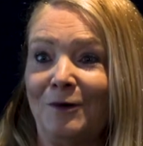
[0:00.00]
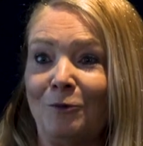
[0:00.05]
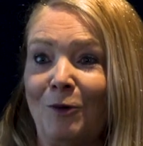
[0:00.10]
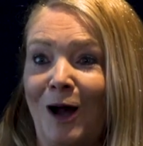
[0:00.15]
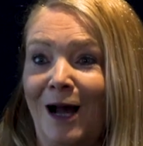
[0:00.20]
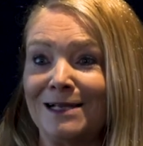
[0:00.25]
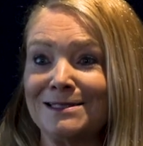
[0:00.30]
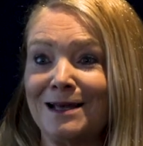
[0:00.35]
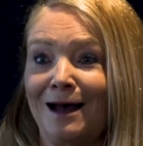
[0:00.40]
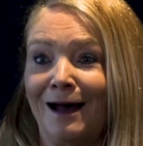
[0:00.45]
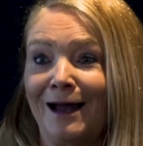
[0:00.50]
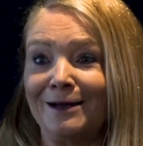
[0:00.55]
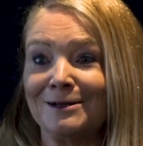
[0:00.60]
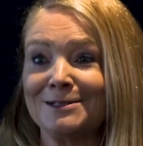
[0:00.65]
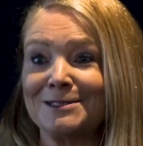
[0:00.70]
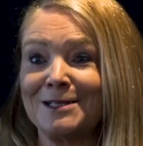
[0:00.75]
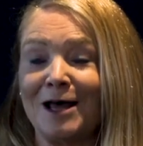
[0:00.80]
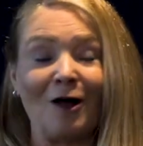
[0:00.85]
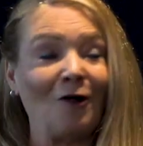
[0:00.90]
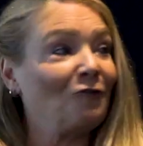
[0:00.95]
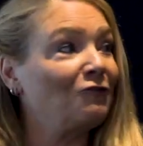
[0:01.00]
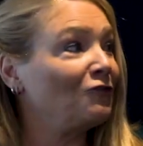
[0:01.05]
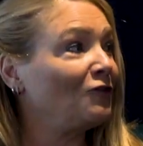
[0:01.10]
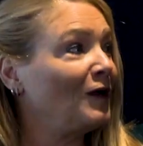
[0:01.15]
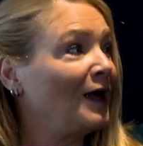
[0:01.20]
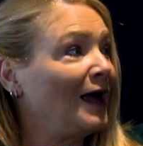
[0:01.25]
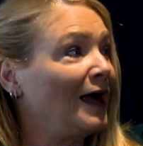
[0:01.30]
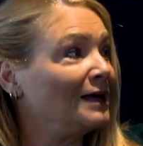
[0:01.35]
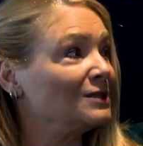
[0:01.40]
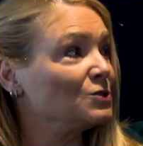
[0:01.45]
the wise higher self
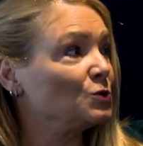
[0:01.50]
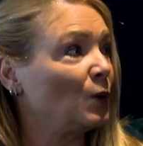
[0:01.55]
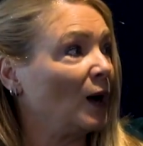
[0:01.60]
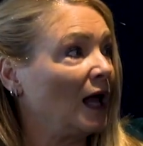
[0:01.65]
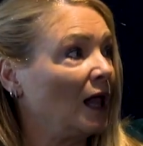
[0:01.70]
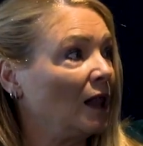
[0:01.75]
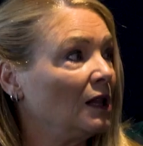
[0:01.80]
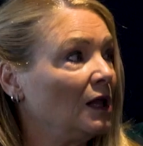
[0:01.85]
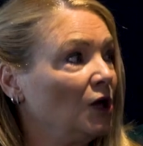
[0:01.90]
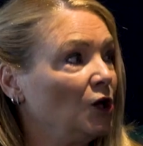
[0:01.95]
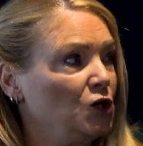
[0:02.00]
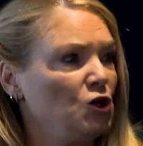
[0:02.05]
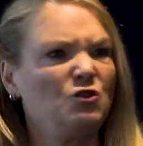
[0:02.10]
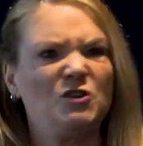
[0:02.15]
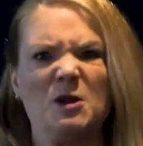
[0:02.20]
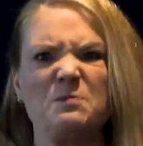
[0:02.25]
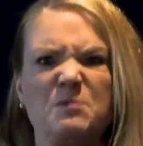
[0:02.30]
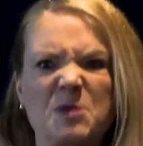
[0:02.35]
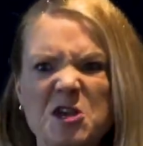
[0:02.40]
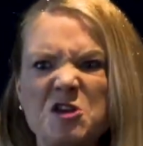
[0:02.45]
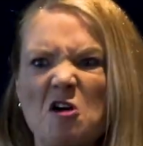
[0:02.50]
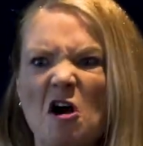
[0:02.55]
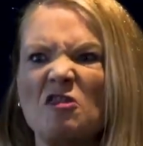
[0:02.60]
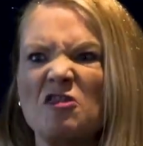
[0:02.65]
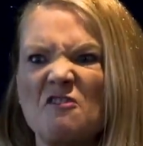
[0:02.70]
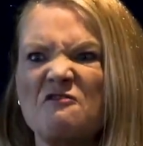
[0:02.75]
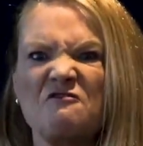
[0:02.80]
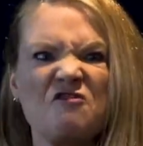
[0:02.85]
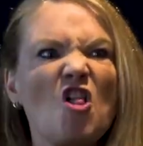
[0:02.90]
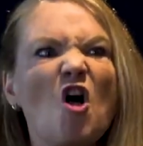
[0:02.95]
as well. You can pee on
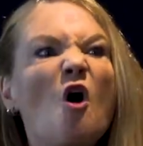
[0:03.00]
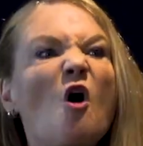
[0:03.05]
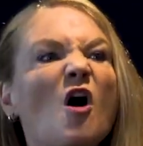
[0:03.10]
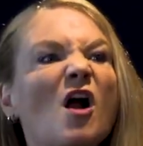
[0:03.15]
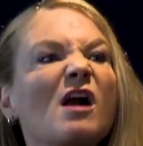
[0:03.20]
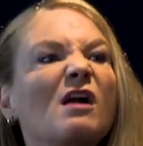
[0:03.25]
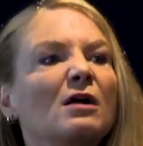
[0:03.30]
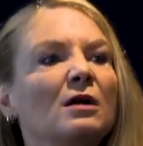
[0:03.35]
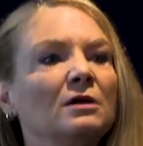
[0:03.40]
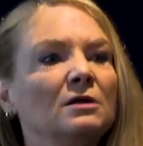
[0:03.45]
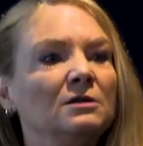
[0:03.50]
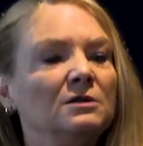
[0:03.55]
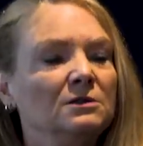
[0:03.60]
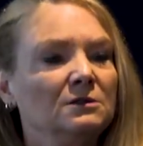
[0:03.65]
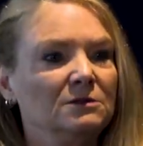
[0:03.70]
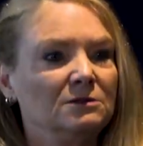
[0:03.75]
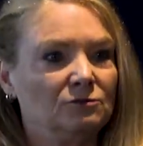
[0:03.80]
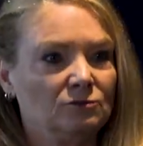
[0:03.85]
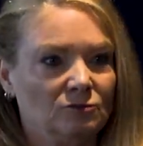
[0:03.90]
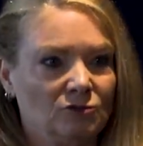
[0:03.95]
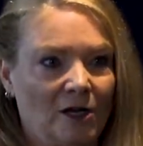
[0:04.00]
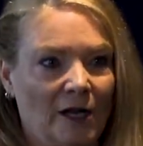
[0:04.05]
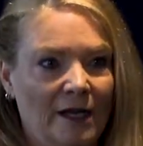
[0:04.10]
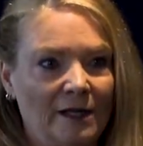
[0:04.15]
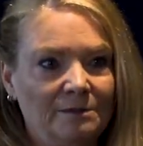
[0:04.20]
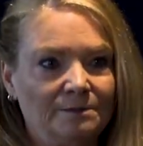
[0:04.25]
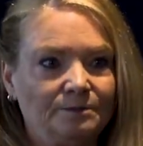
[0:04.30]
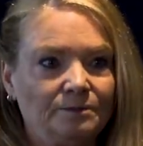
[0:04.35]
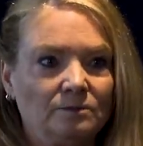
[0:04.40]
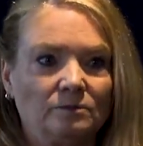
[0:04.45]
the floor,
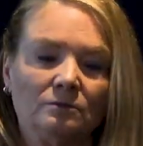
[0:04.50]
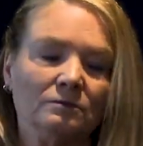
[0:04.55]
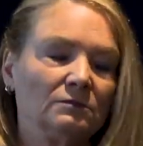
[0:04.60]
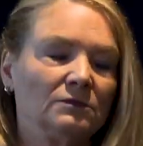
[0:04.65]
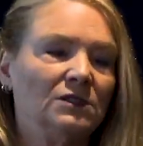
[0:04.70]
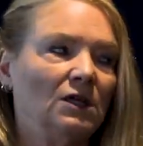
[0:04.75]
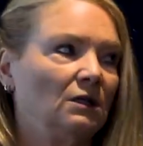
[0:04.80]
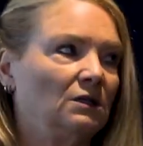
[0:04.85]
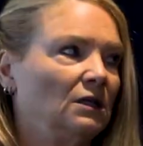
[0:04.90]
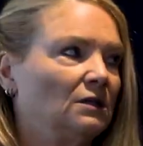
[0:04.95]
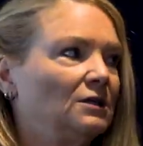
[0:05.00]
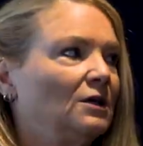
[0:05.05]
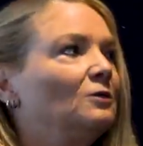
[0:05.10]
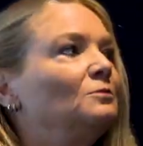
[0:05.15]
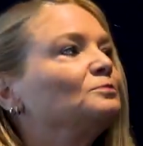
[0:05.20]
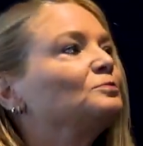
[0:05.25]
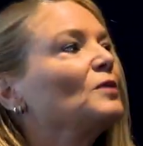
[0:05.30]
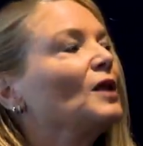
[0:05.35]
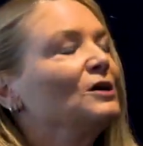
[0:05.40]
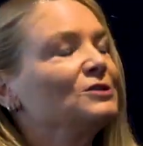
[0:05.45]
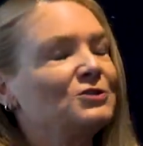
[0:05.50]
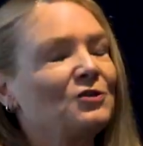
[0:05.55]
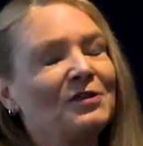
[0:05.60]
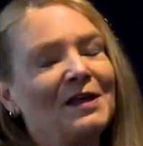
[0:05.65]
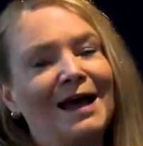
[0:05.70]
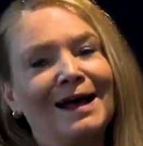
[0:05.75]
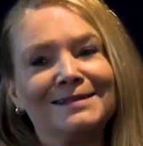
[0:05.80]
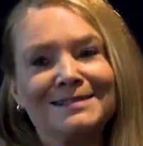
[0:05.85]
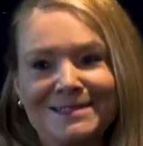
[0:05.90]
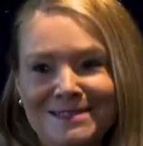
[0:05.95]
right? No. So
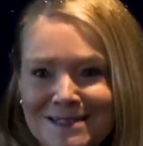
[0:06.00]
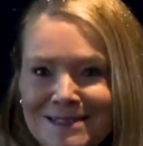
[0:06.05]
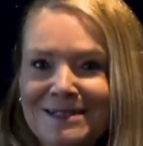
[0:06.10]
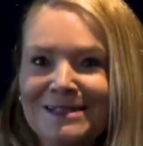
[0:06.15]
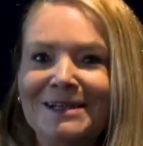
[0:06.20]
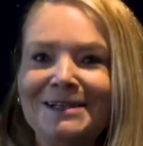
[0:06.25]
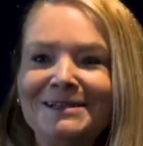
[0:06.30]
that's